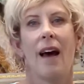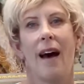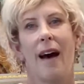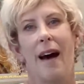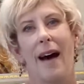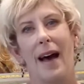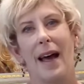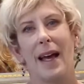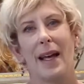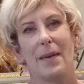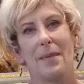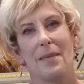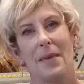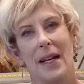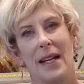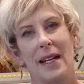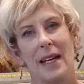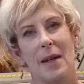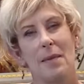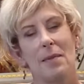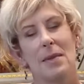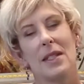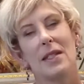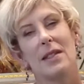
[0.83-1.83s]
Hi, my
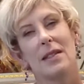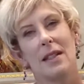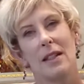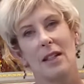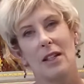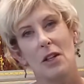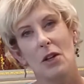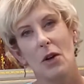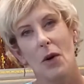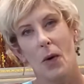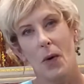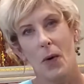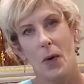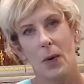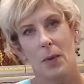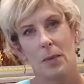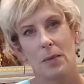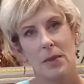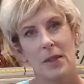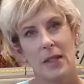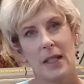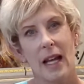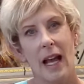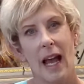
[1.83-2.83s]
name is Cindy
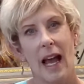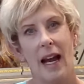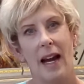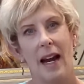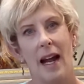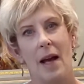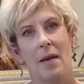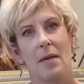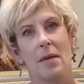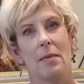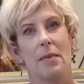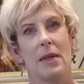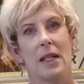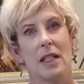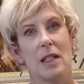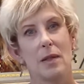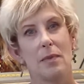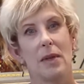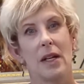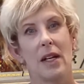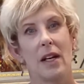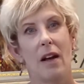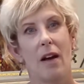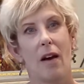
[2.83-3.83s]
Olmes, and I'm a
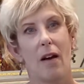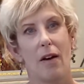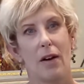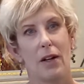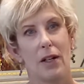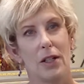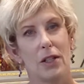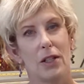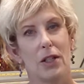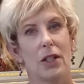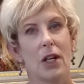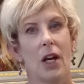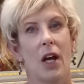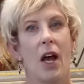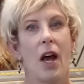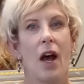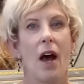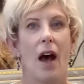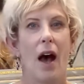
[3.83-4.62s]
mixed media artist.